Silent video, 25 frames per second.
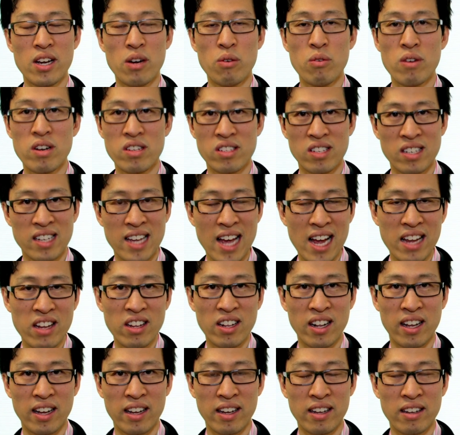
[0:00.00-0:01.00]
Whereas a
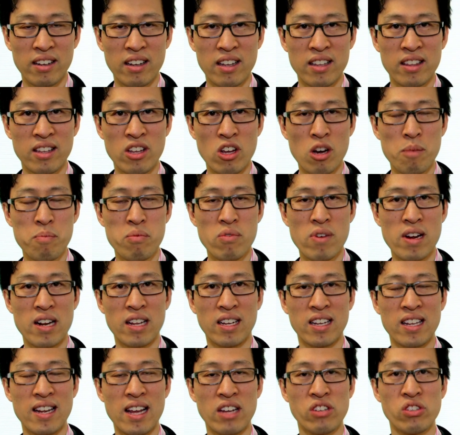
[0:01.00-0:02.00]
cannula, the
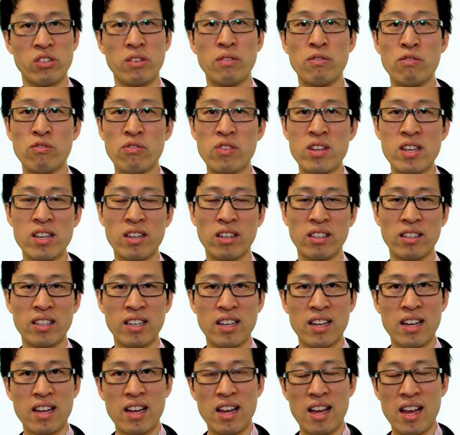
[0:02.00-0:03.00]
operator can actually feel
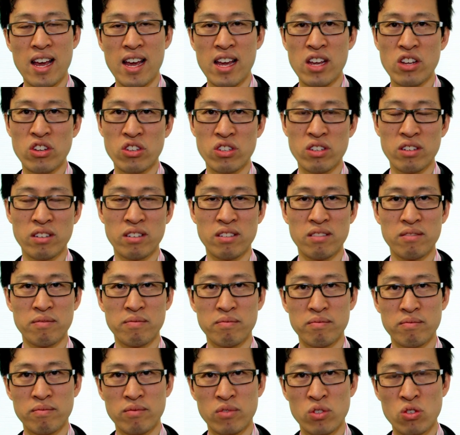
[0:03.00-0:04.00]
each
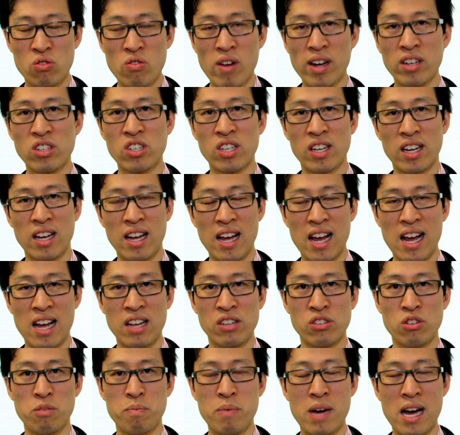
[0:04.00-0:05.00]
structure
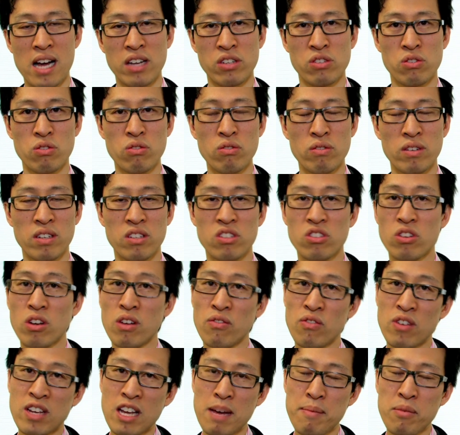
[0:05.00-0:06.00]
as you pass through it. So
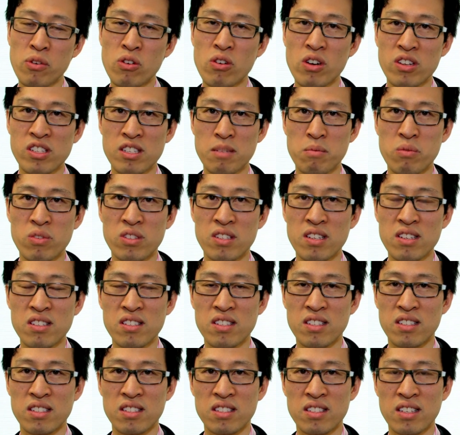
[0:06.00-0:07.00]
if you come across some
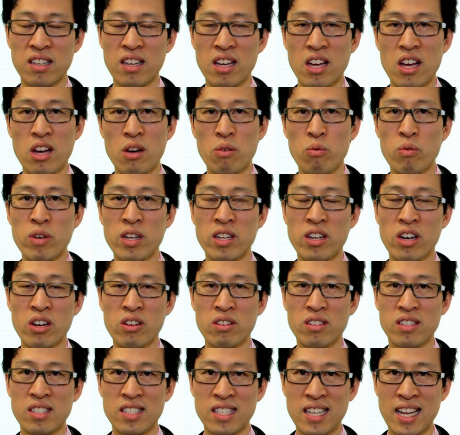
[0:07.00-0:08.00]
resistance, we
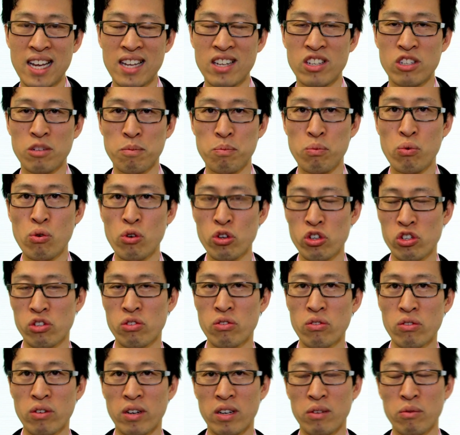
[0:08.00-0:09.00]
don't tend to push
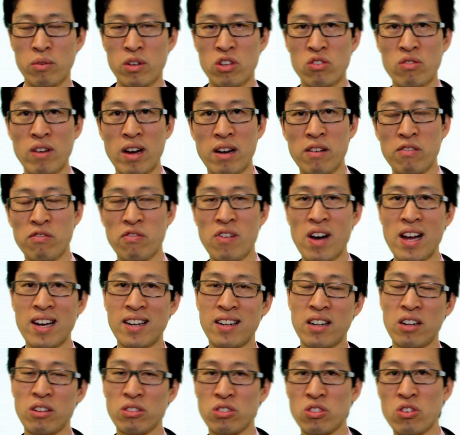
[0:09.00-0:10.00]
through it. We try to
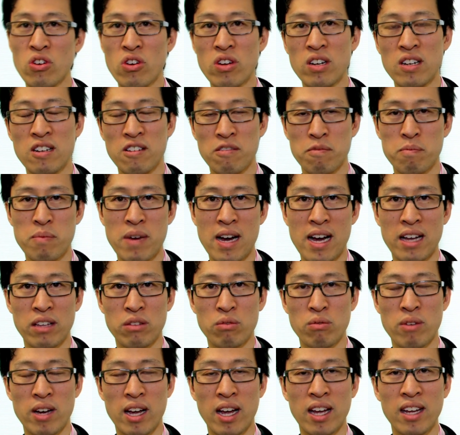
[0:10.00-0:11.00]
find an alternative
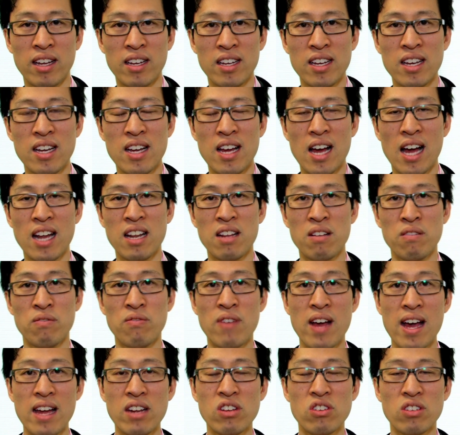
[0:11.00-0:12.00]
pathway. And the
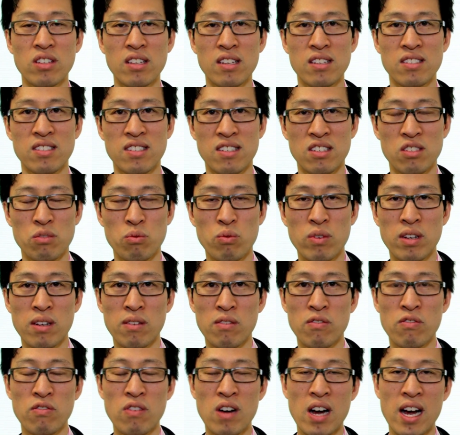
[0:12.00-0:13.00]
advantage of this is we
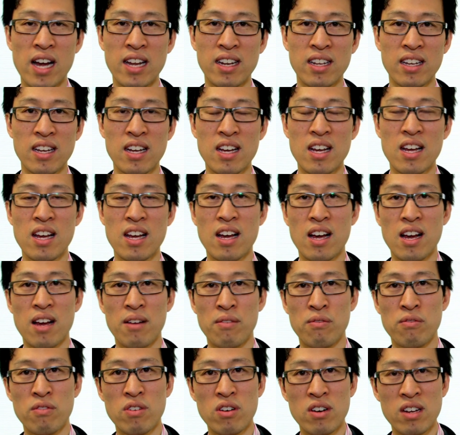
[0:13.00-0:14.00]
can find
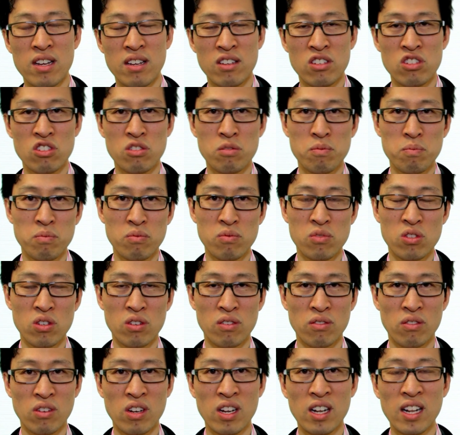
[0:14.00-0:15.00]
a very
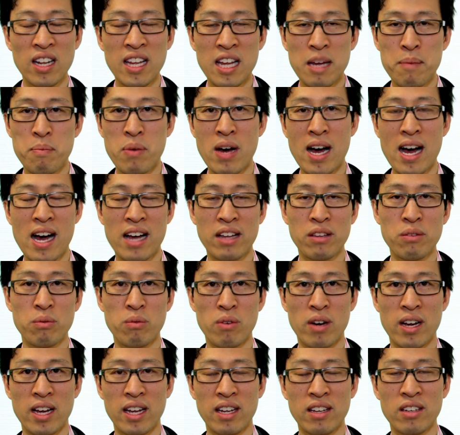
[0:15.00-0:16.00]
sort of clear
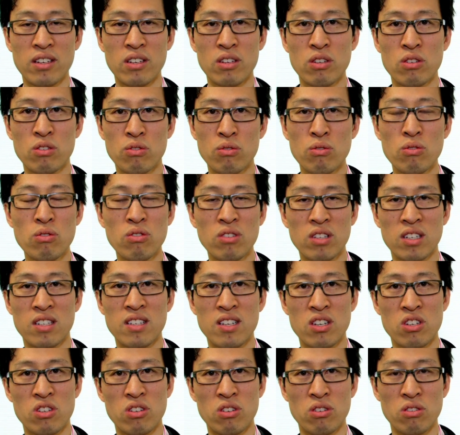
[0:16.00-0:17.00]
pathway through the
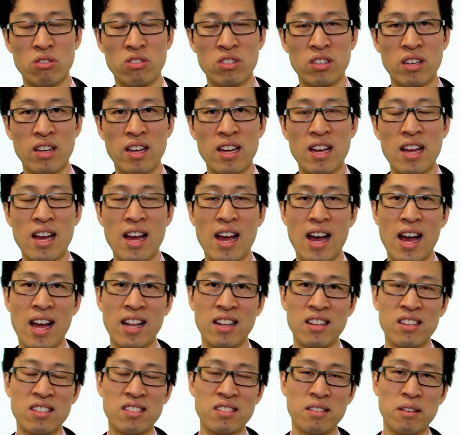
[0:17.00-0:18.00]
tissues,
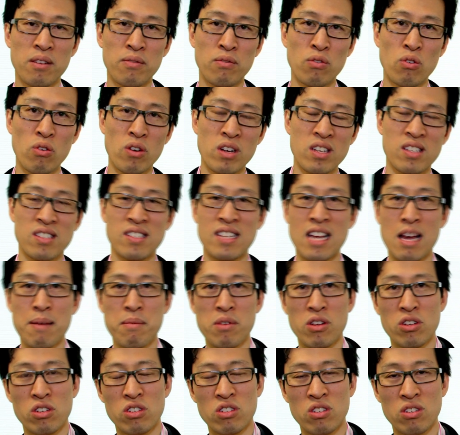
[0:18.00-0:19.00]
and this avoids
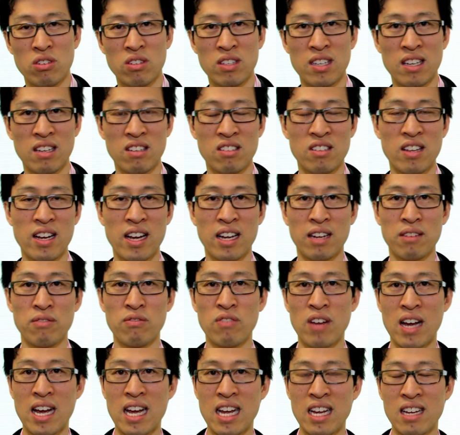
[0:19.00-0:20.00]
damage to things like
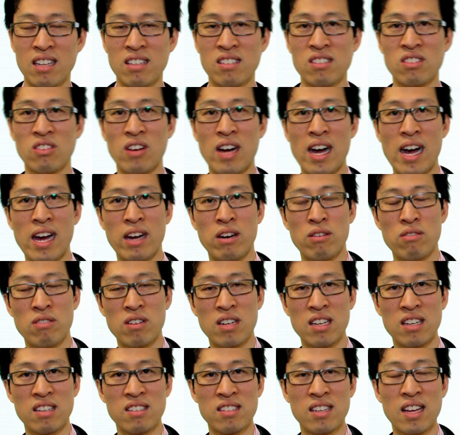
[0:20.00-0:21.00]
veins or
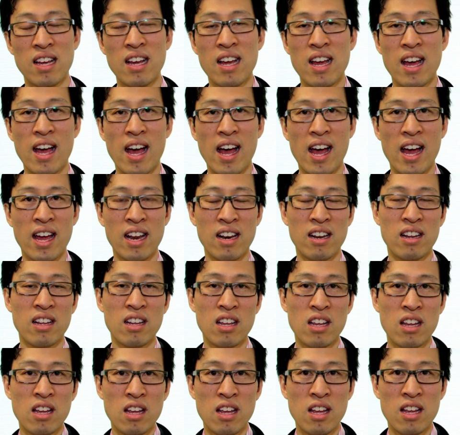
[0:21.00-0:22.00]
arteries, and
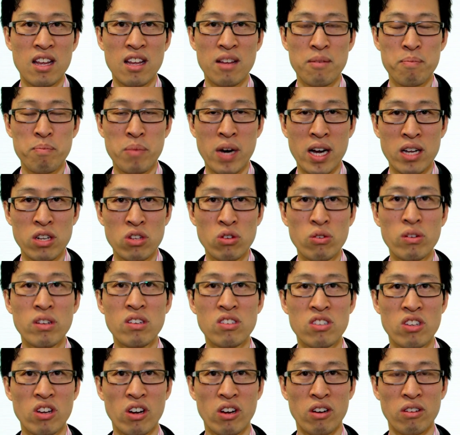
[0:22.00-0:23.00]
by doing
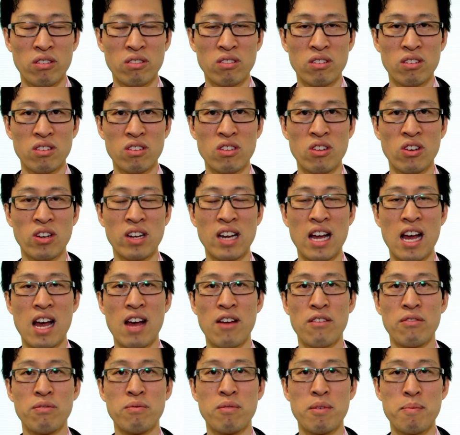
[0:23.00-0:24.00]
so you're going to
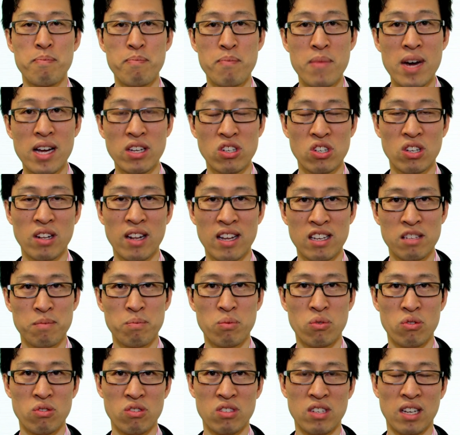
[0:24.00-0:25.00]
have much less
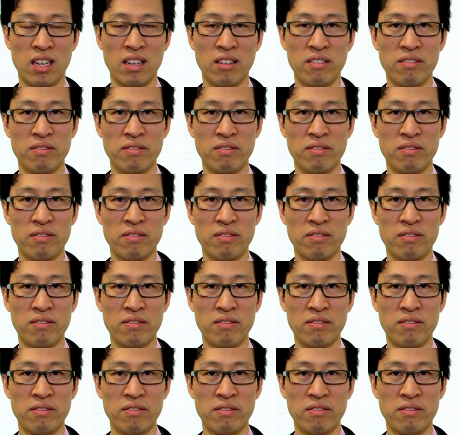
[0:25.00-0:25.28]
bruising.